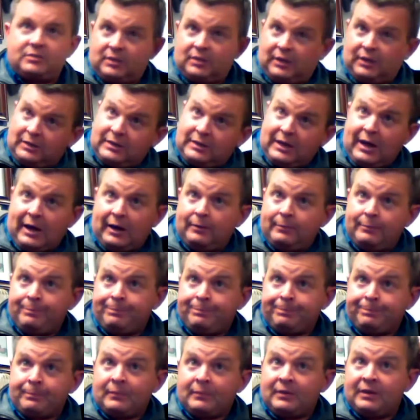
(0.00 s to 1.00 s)
things like that.
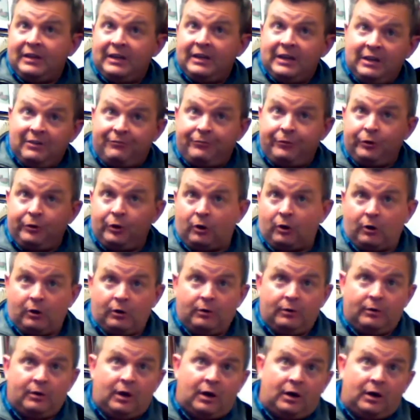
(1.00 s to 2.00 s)
If
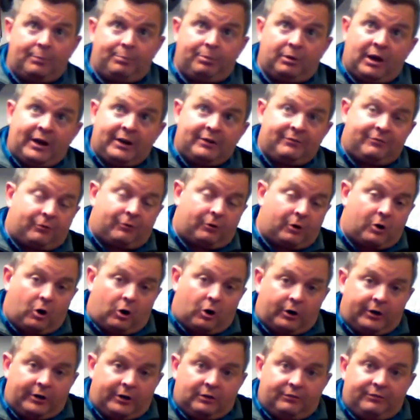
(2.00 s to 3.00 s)
you're applying for a
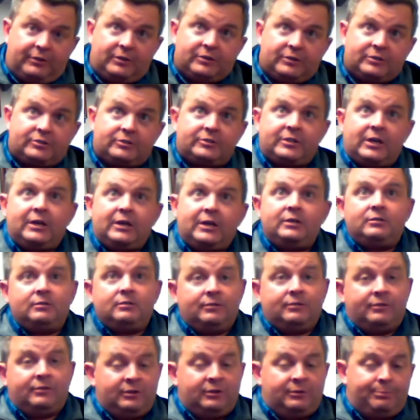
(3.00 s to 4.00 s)
guardian of the
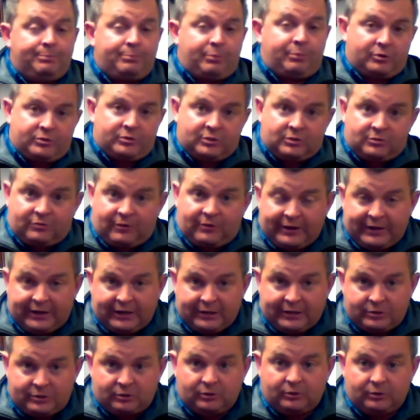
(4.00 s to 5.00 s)
estate, the person's
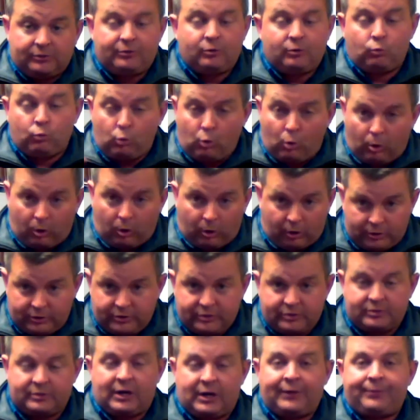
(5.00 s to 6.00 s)
financial, the
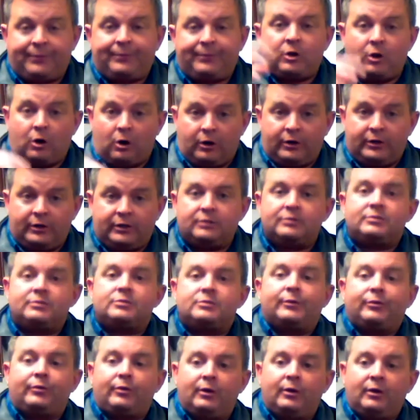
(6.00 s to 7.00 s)
ward's, not the
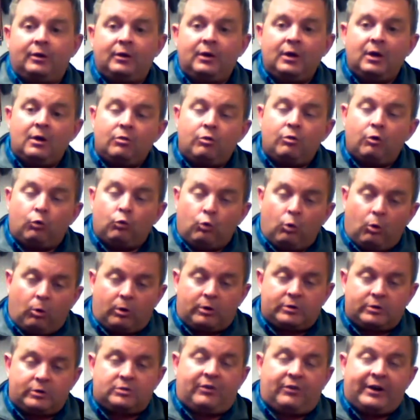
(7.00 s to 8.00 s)
guardian's, but the
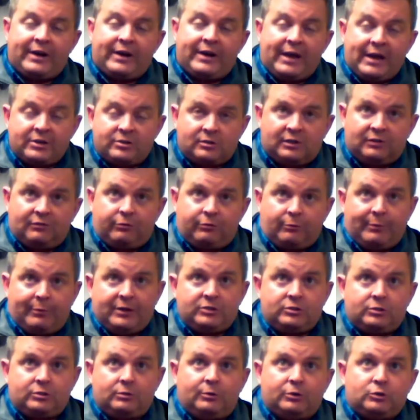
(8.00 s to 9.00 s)
ward's financial
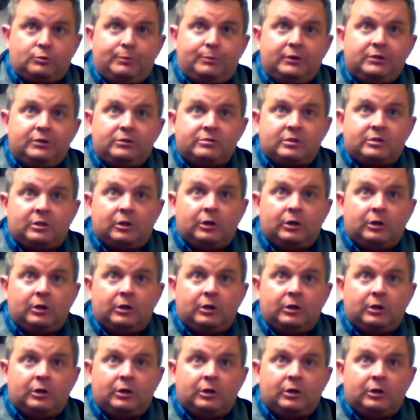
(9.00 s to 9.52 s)
information must